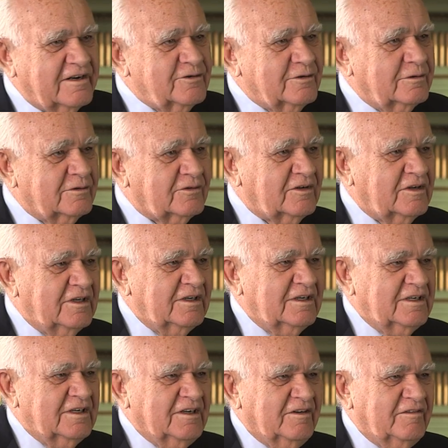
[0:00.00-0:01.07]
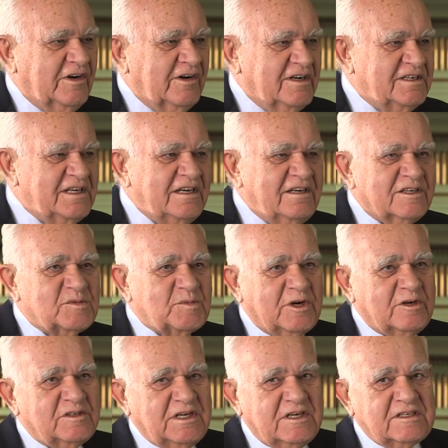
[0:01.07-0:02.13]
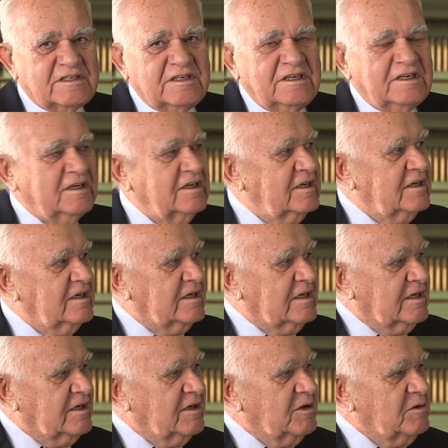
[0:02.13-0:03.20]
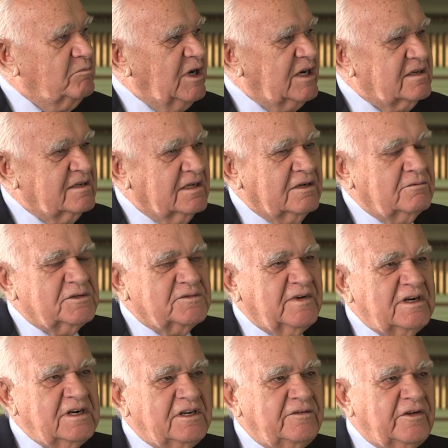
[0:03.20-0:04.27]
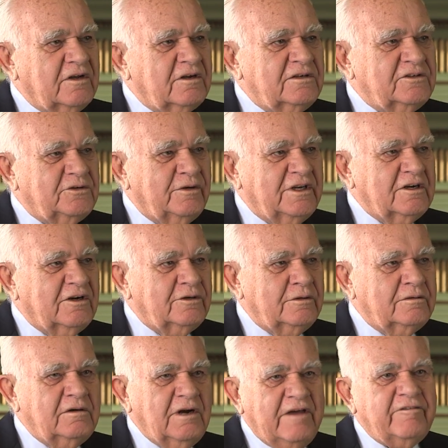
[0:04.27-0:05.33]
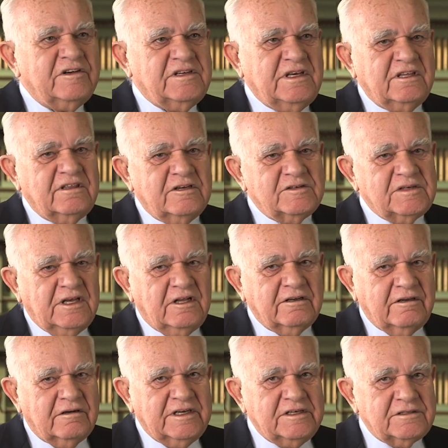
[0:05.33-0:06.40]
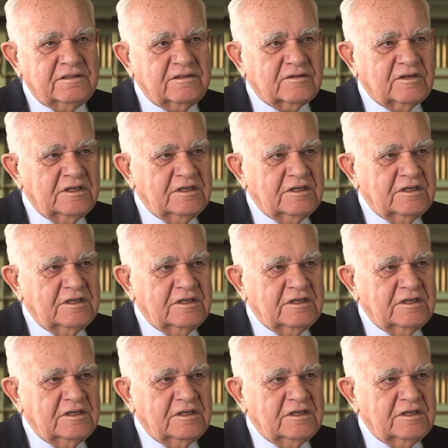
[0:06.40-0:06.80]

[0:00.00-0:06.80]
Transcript: rules, a very tedious process, but it was very difficult to include gravity in those calculations.